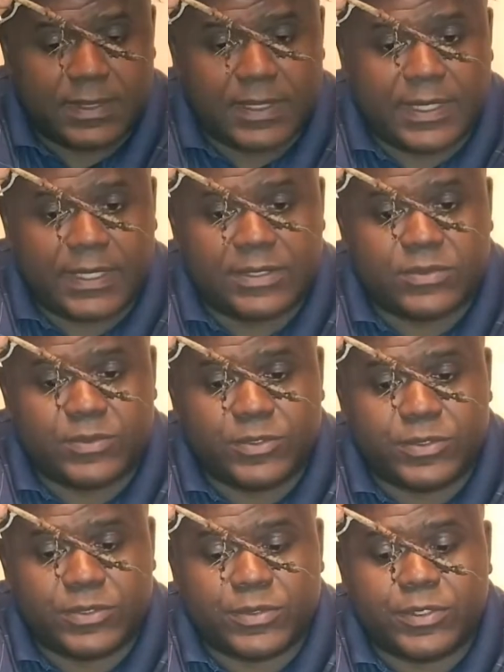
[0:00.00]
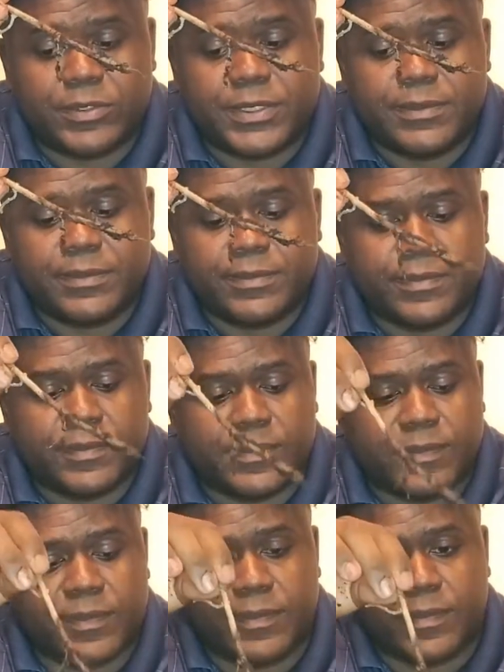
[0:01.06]
has roots growing.
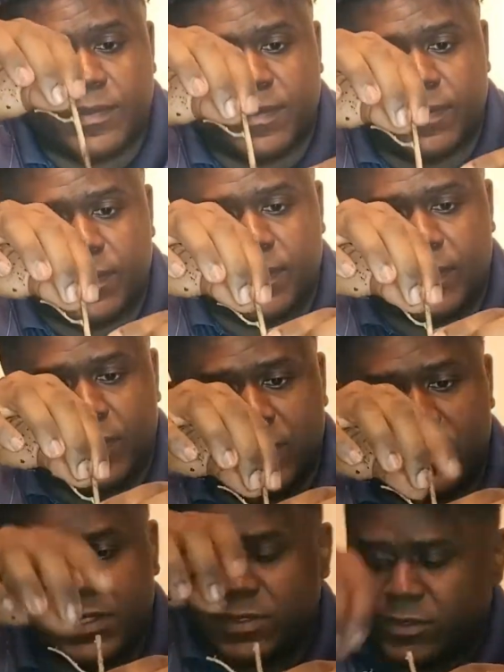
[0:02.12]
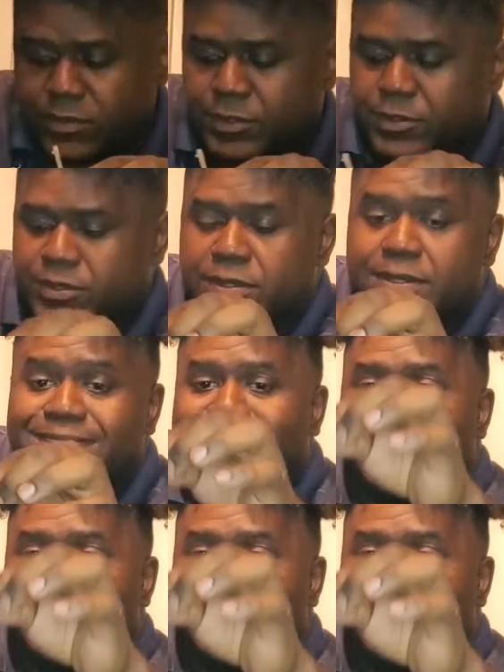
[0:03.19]
You see those roots?